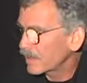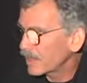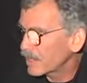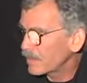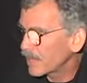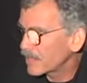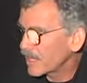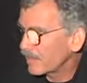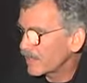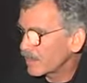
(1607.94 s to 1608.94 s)
think it's about
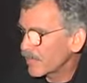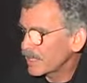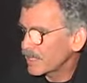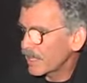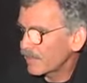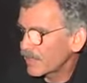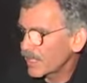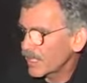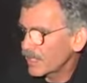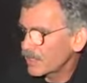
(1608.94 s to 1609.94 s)
70 by
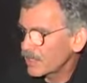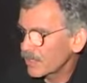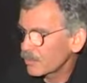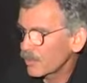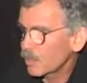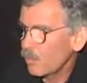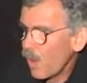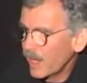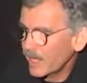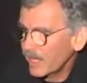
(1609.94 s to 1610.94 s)
70 inches. When you
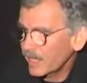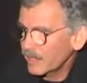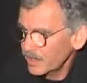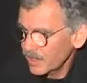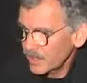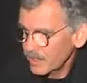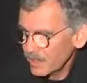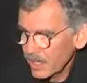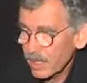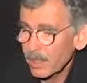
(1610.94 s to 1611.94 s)
walk in, it's
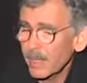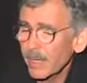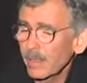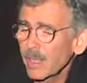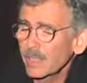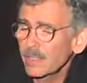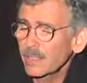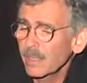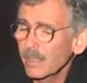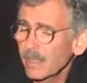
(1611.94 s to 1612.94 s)
this airliner.
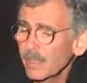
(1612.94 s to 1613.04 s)
It's a